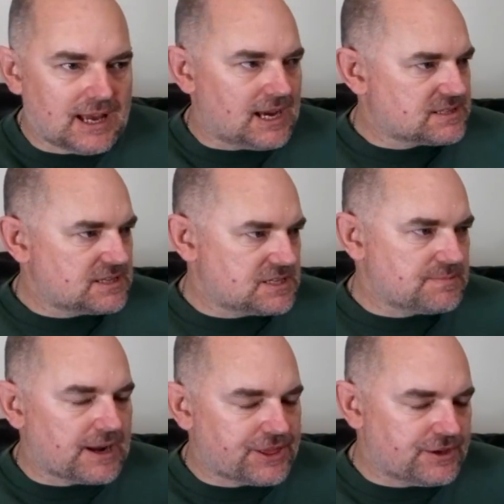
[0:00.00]
as this is
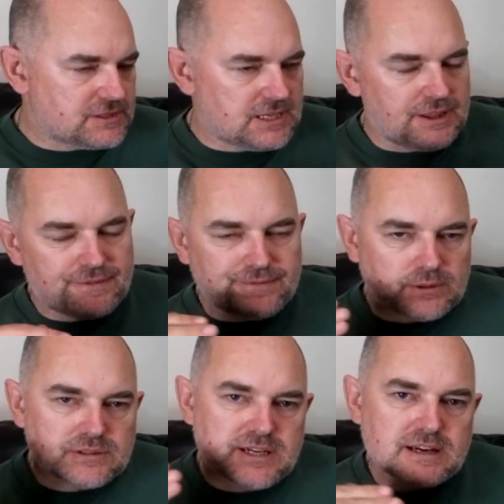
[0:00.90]
my 13th
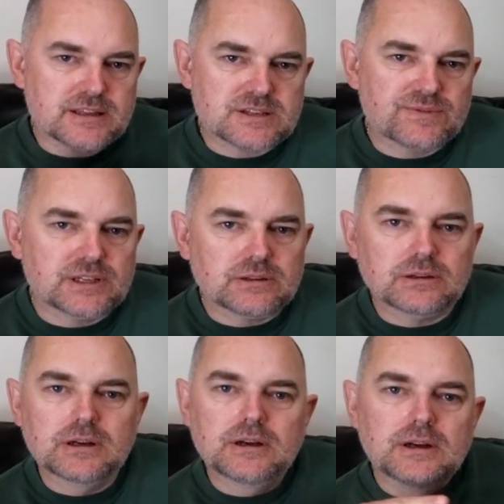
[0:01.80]
full take of this video.
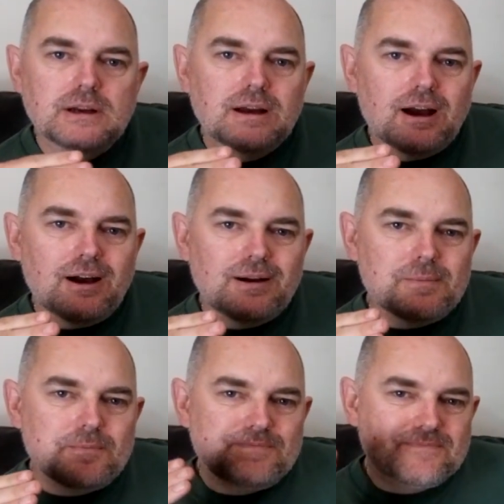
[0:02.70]
Uh,
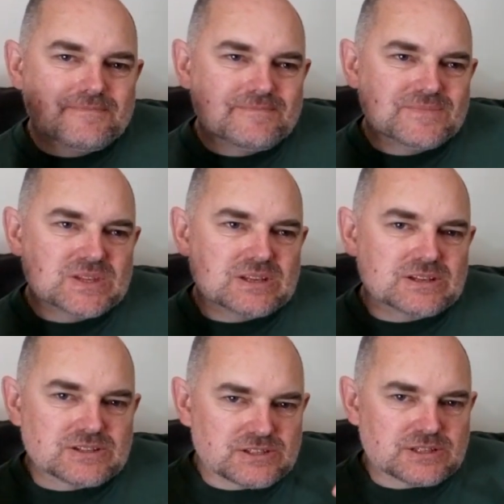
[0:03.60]

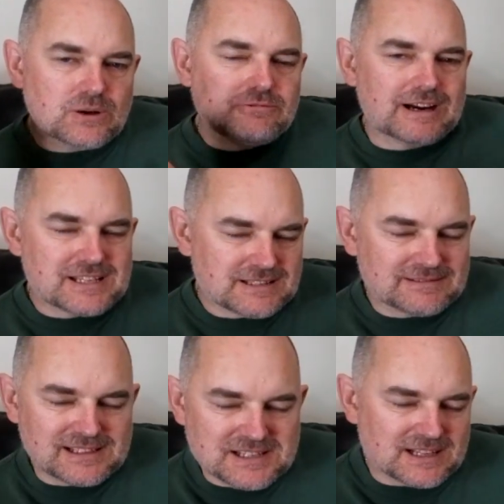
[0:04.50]
so, right,
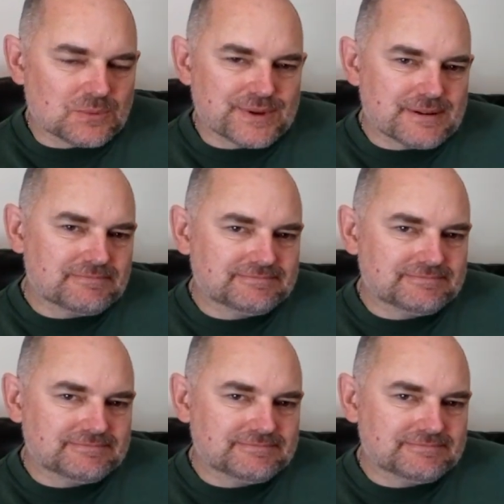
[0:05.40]
let's get on with it.